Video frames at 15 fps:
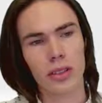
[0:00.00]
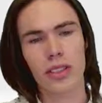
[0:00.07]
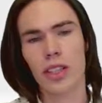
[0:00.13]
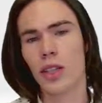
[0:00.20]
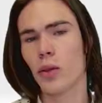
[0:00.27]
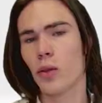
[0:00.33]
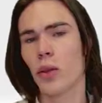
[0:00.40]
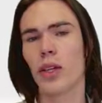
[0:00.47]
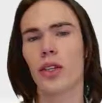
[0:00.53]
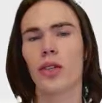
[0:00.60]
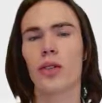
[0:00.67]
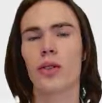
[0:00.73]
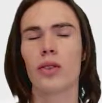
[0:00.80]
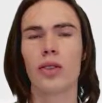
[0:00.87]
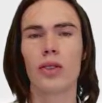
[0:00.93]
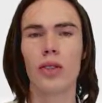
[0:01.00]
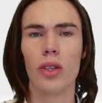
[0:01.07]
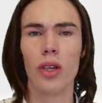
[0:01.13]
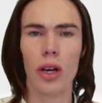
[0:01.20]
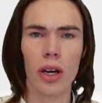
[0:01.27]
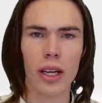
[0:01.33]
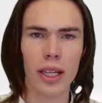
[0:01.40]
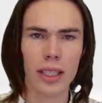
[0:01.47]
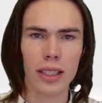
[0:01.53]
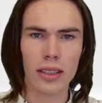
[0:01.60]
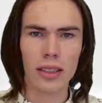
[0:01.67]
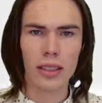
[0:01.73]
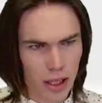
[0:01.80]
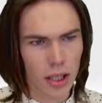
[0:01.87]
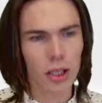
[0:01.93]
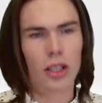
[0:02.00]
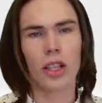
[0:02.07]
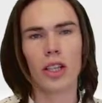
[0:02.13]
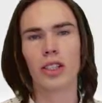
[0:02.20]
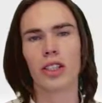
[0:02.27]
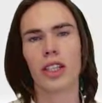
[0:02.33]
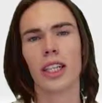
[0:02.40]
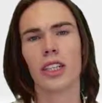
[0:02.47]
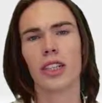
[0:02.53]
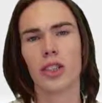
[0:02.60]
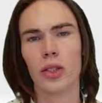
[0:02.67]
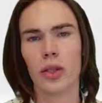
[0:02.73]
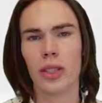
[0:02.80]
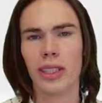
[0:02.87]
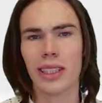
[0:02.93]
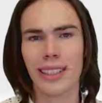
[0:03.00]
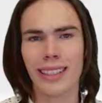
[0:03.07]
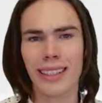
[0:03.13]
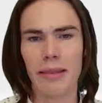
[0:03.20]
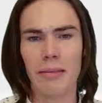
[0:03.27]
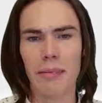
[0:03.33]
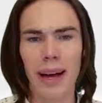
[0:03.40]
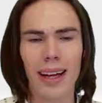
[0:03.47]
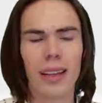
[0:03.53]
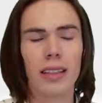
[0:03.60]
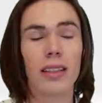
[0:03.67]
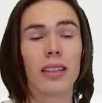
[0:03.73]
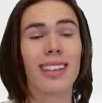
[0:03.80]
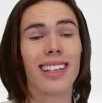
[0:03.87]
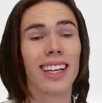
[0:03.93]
So when you log in, it'll go straight to the cPanel.